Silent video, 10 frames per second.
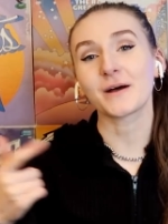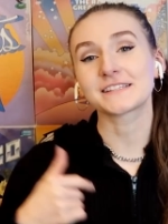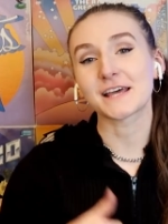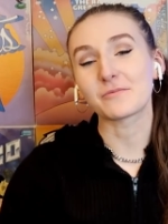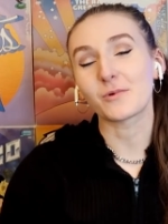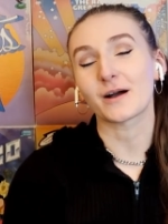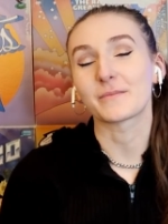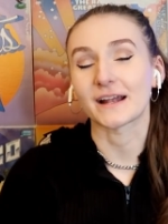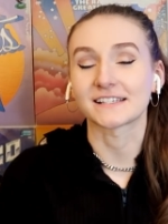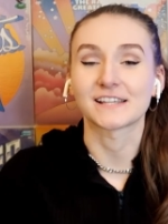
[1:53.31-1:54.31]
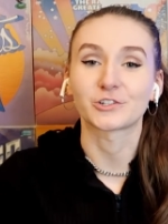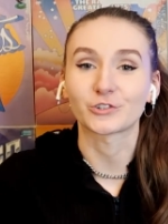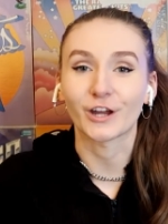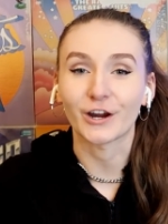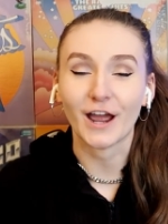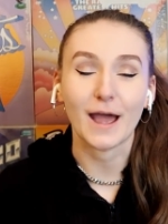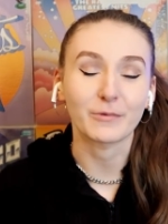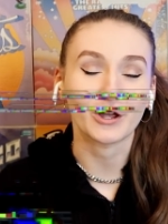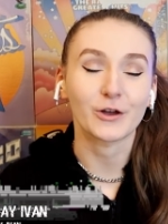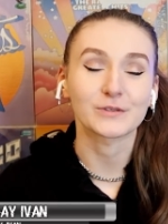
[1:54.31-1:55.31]
what's up? Welcome back to Central Dark.
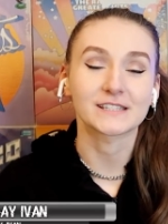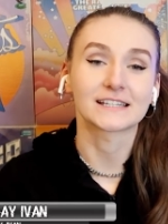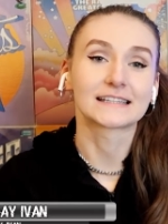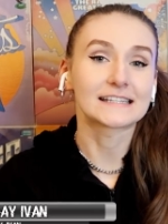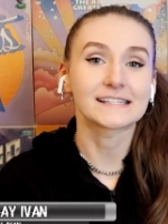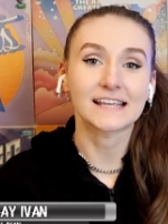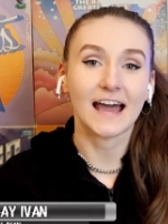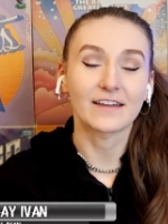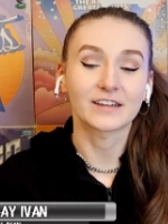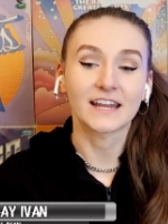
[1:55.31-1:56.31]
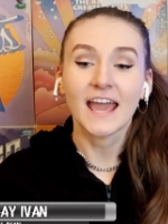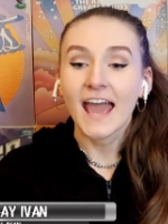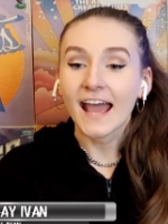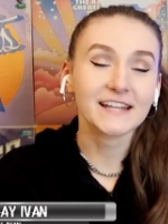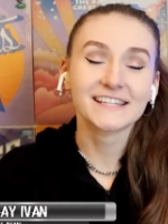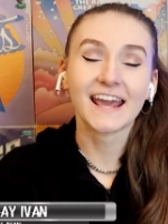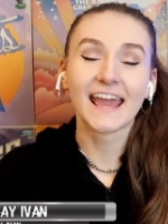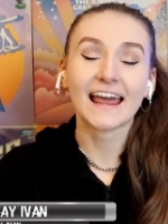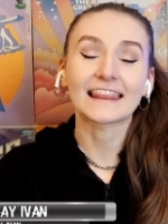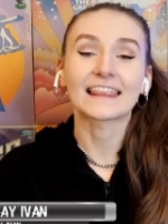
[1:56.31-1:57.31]
I'm your host, Lindsay Ivan, and
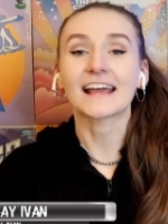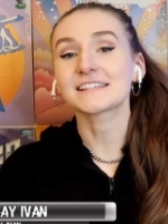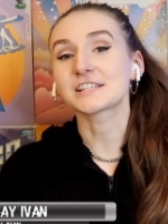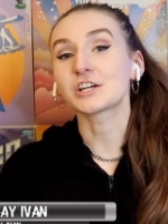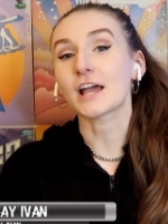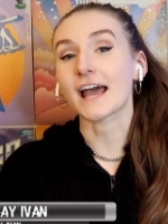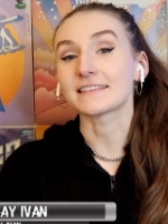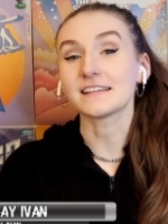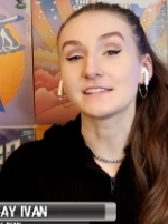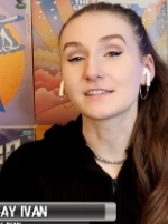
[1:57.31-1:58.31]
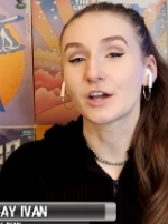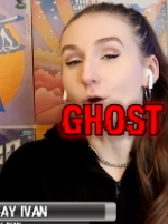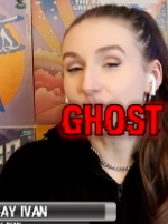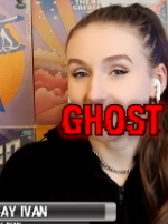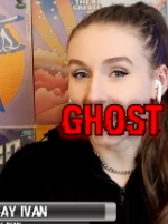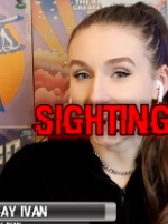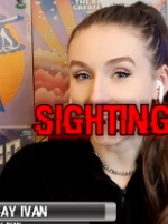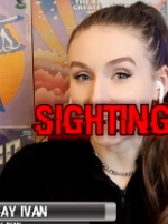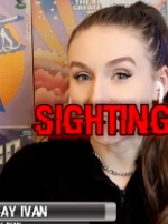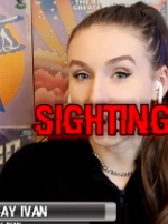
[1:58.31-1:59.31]
today let's look at these ghost
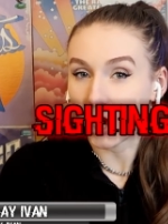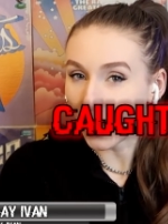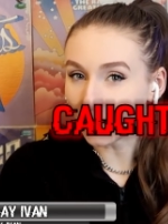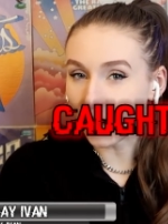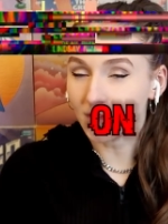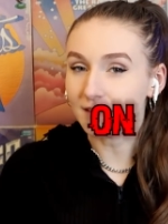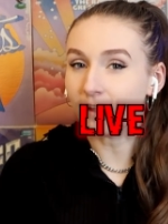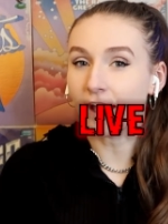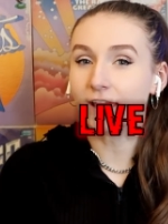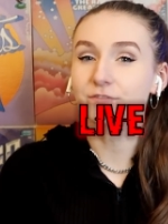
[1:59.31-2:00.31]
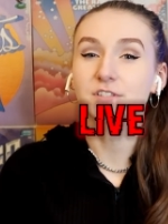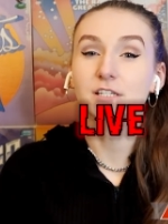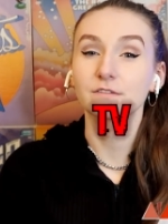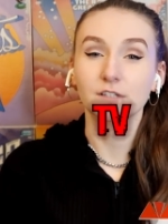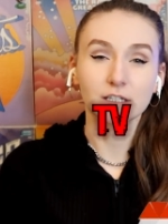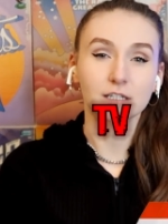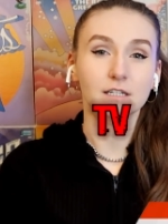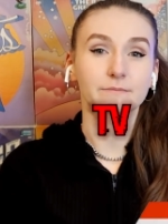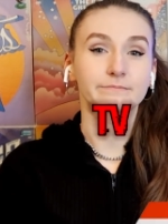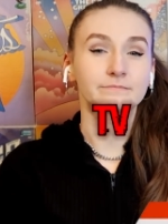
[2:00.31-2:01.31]
sightings caught on live
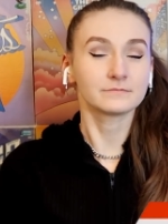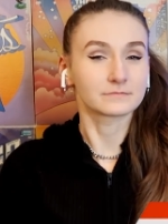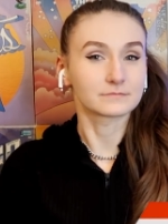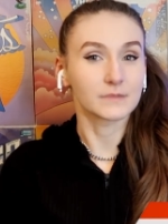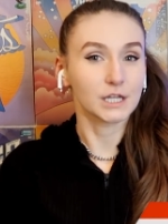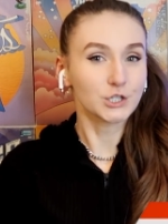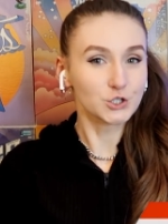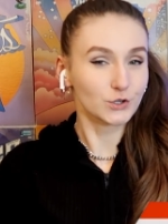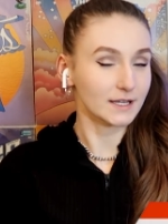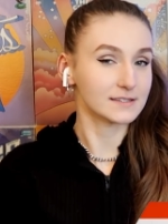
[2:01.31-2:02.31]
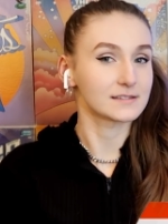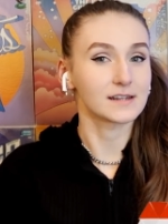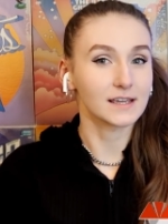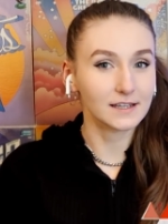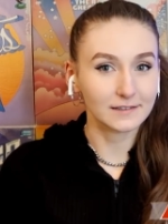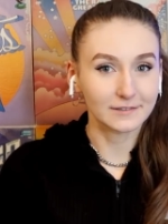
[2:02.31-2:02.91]
TV. Hmm, interesting.